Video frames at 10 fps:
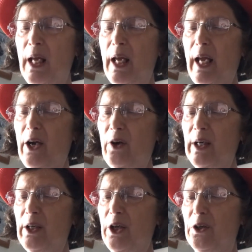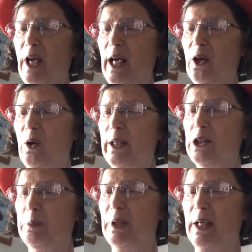Aaron, you're not going to
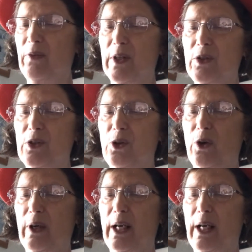believe this story,